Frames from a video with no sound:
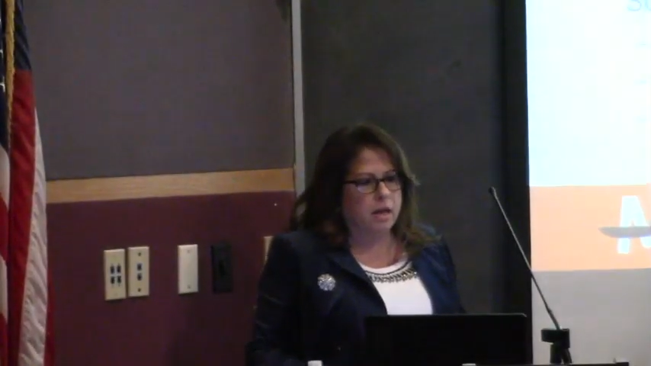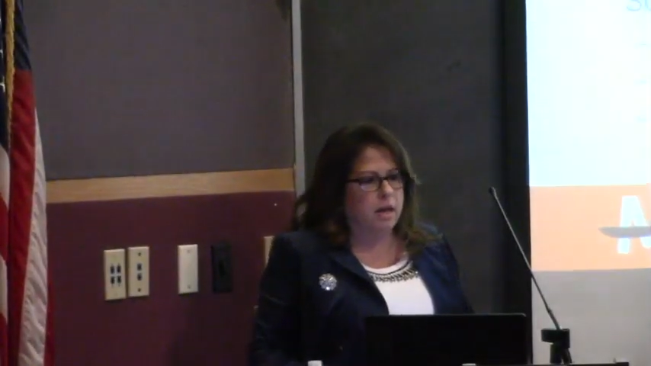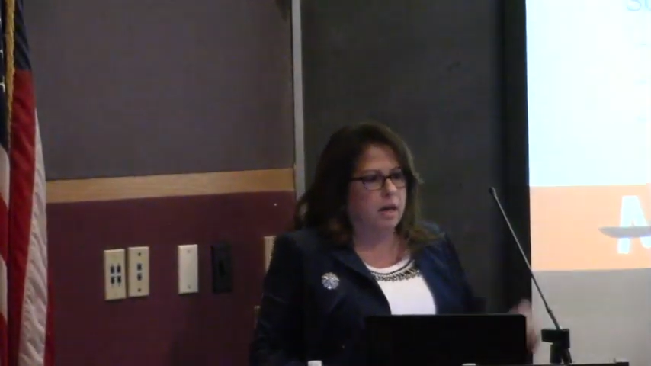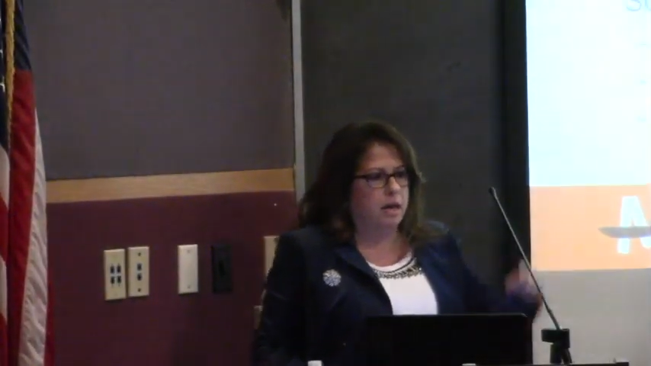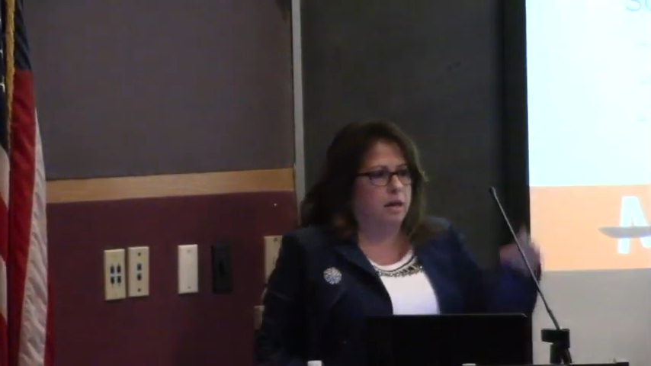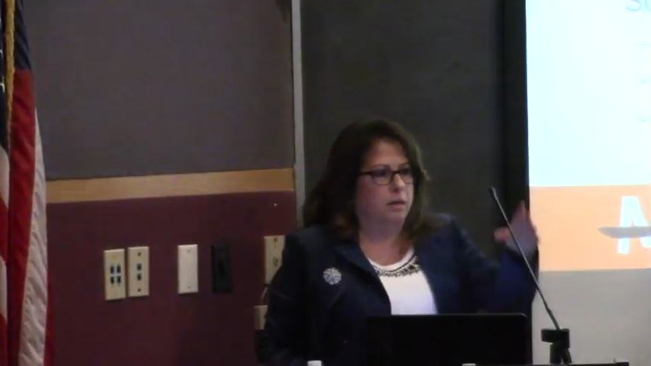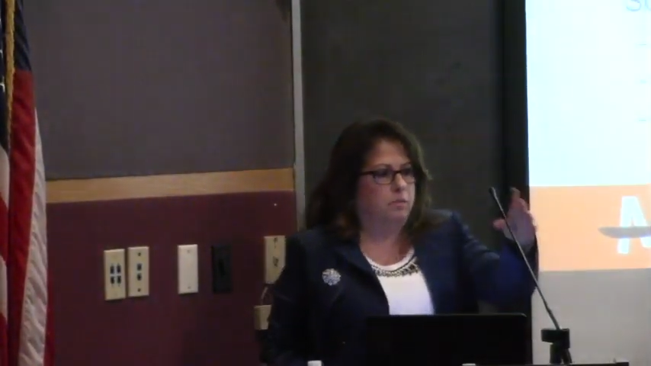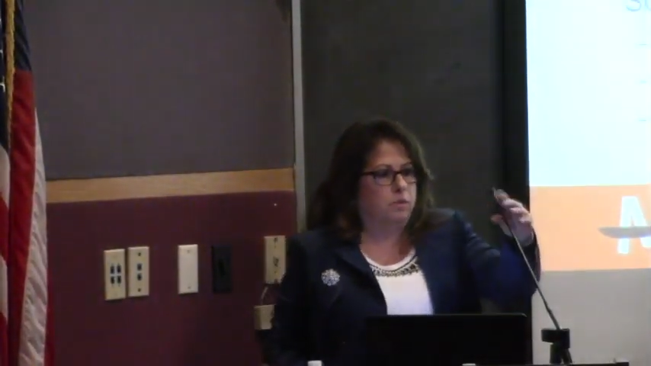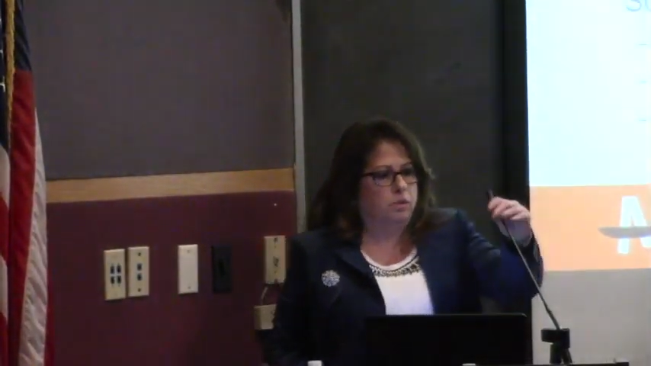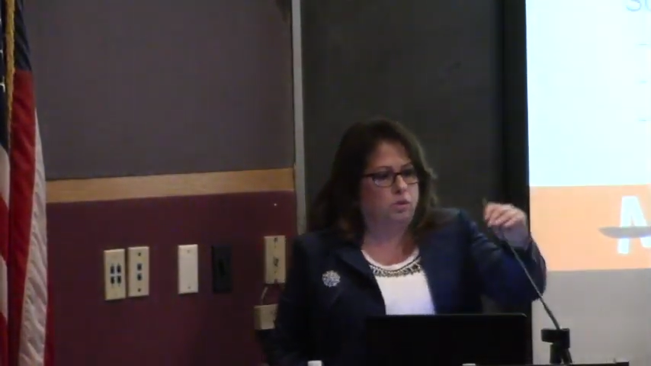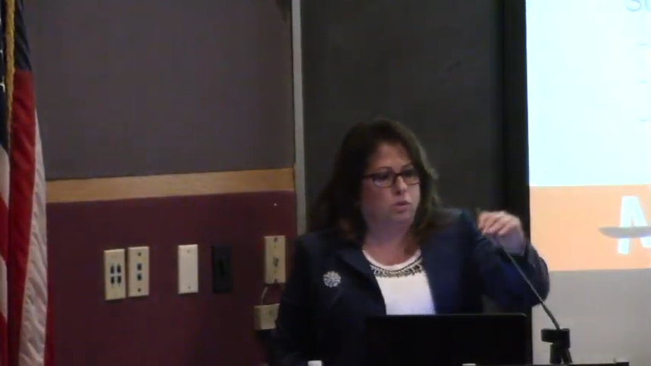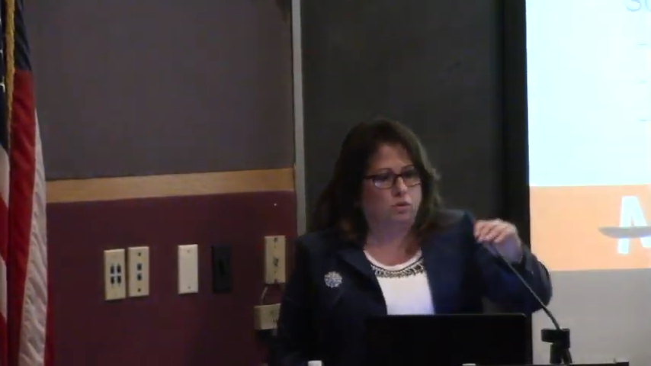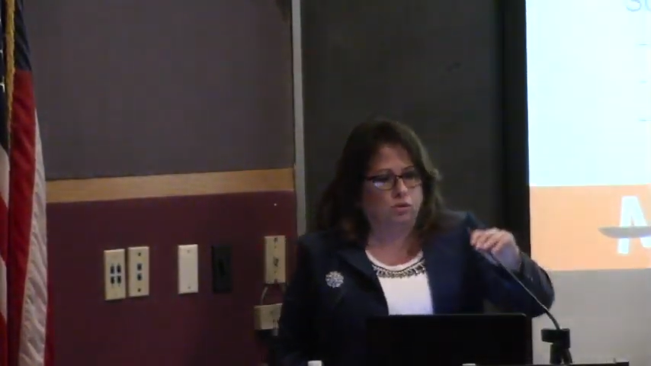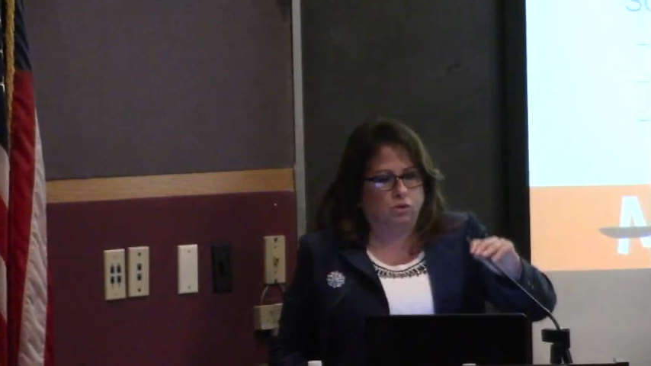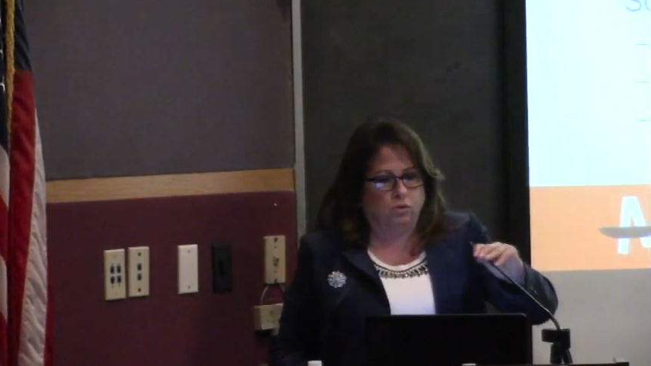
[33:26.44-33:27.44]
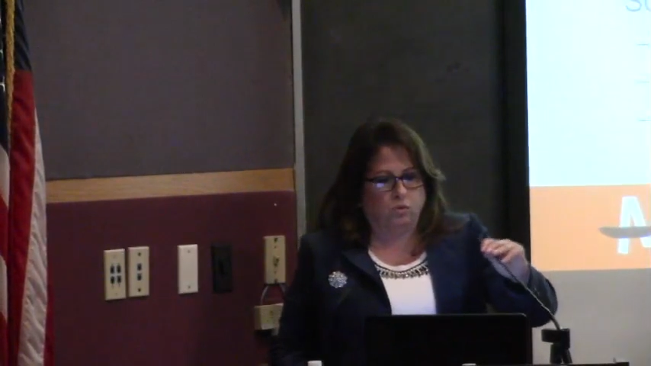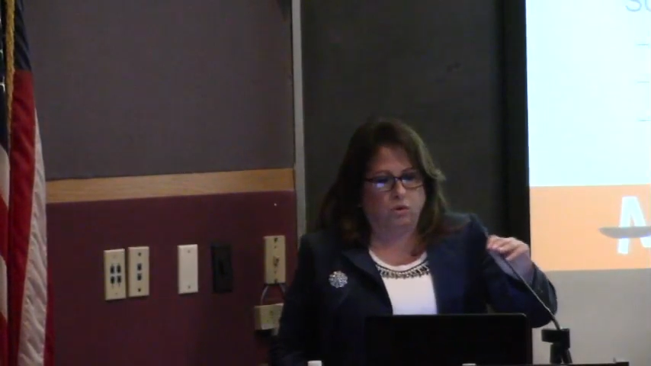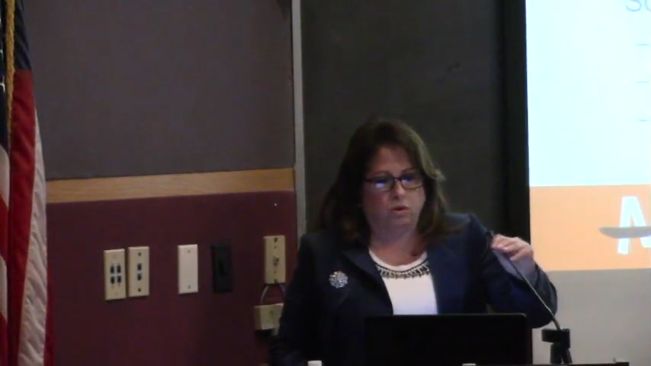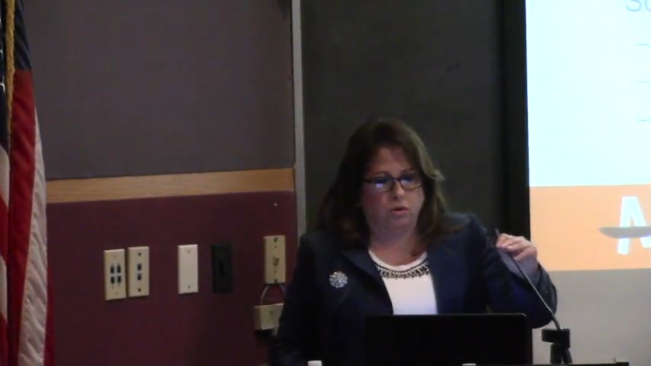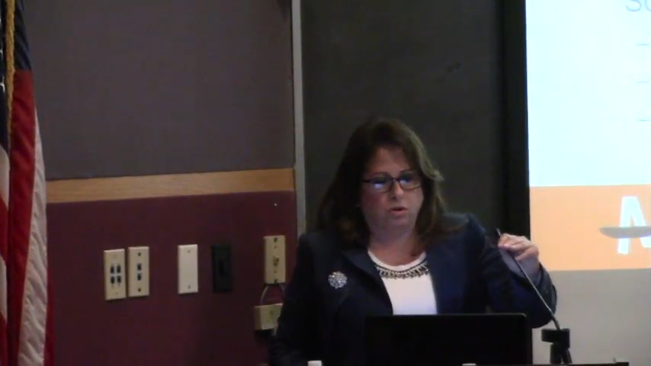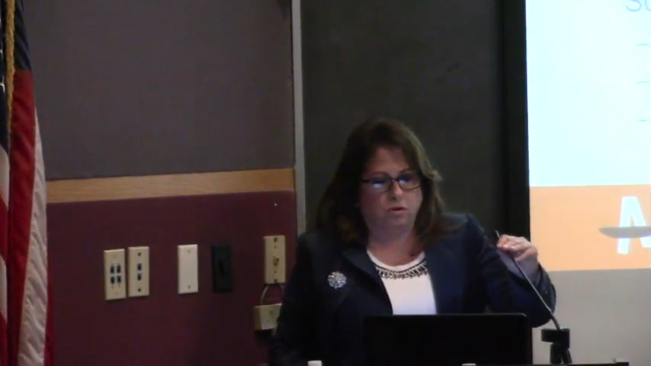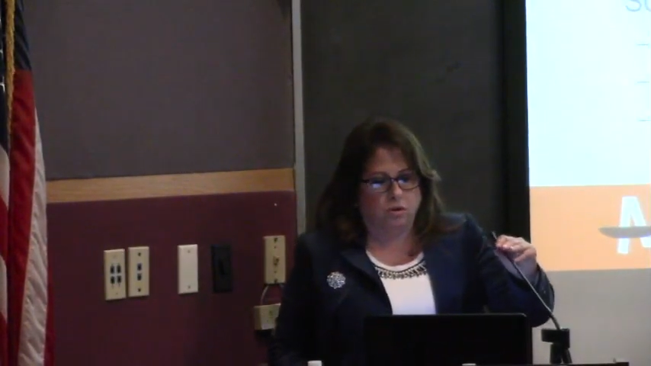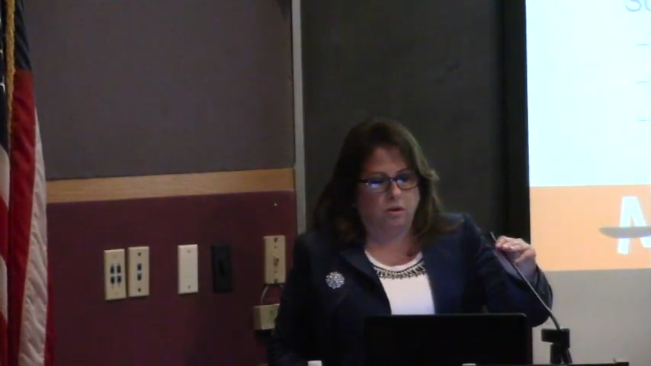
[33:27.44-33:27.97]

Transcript: and I'm a social worker